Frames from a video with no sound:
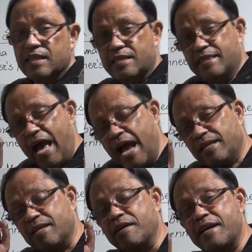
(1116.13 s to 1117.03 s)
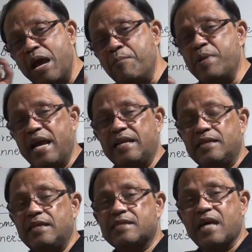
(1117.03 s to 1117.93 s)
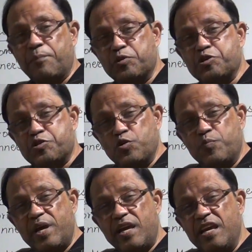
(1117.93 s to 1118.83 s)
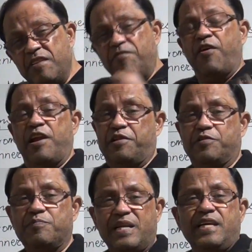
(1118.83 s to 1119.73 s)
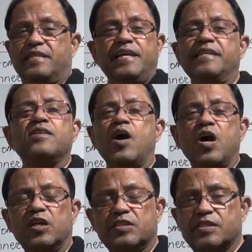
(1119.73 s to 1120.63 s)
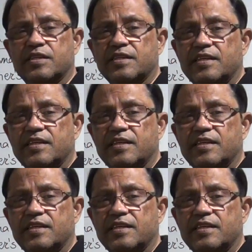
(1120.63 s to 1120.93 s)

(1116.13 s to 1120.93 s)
That remnant is supposed to be involute, but it did not.